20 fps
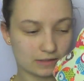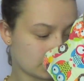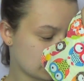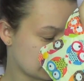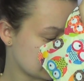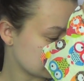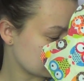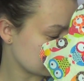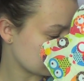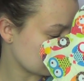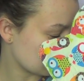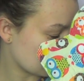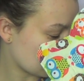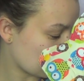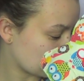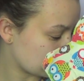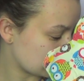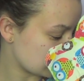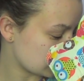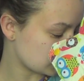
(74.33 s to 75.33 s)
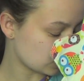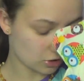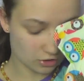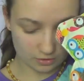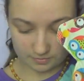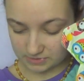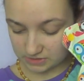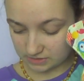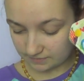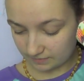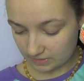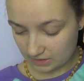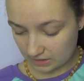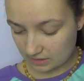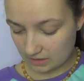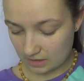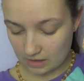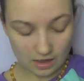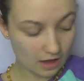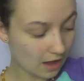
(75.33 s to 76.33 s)
These are all cotton topped.
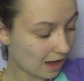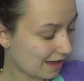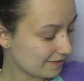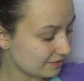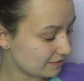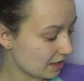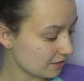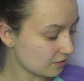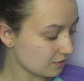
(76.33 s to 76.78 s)
The